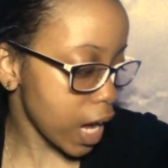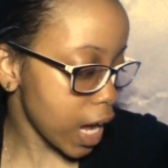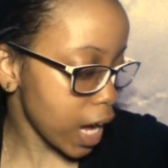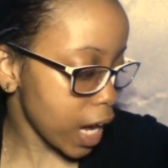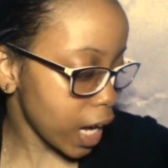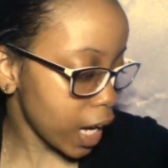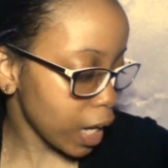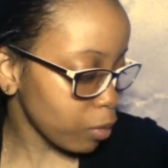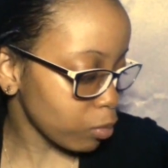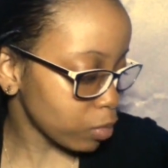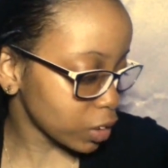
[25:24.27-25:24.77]

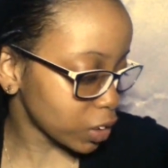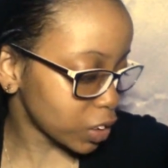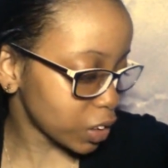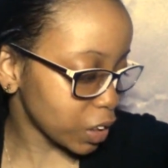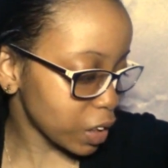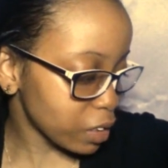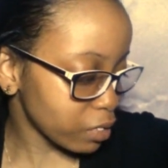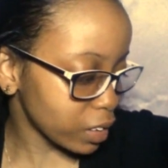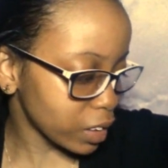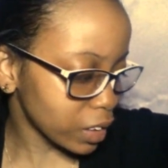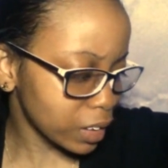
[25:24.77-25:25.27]
I was
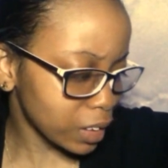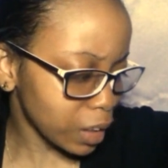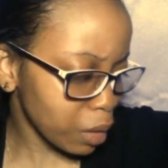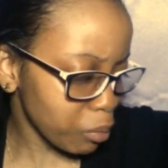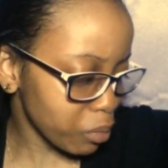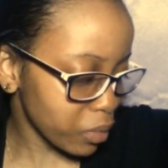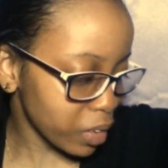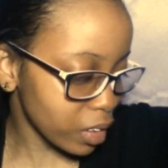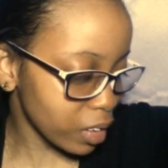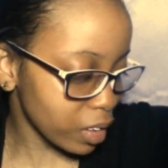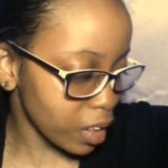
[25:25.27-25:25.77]
sharing
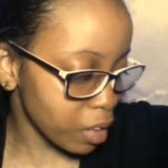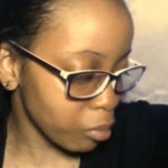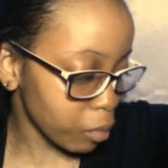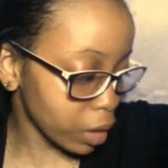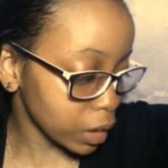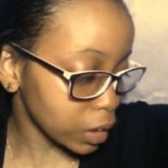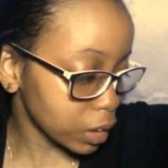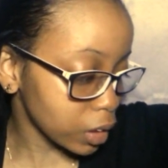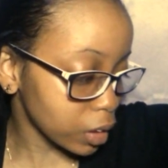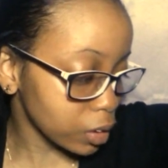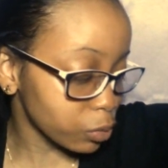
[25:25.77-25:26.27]
something and
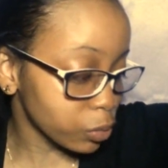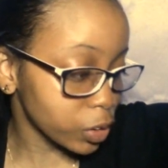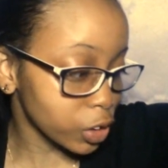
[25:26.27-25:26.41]
my son